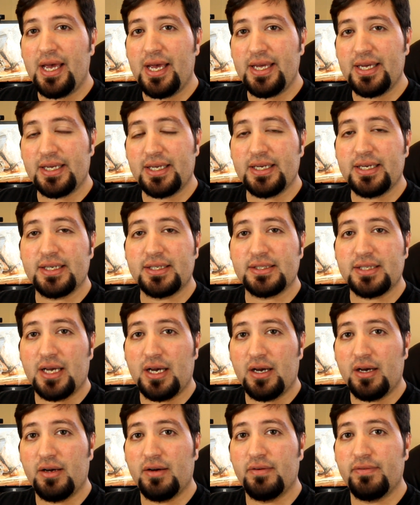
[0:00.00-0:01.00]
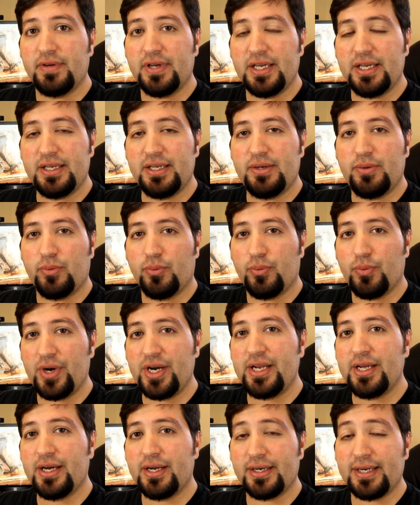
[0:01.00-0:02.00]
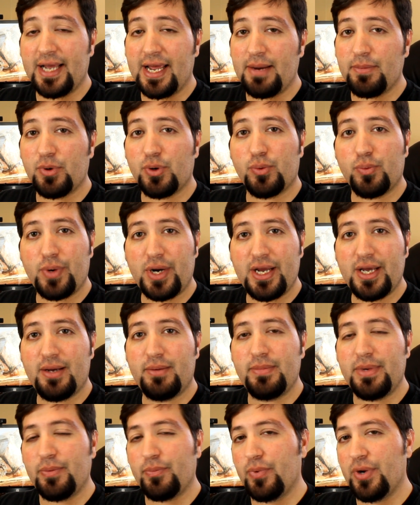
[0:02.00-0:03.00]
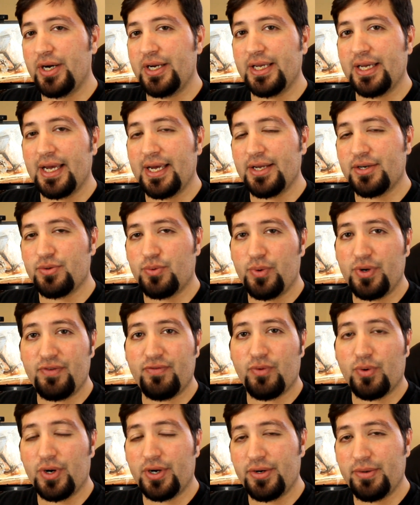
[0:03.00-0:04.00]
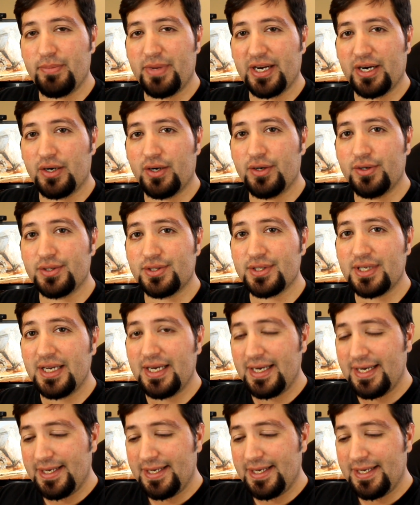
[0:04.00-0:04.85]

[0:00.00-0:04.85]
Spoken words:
8 gigs of Radeon Gamer RAM running at 2400 megahertz,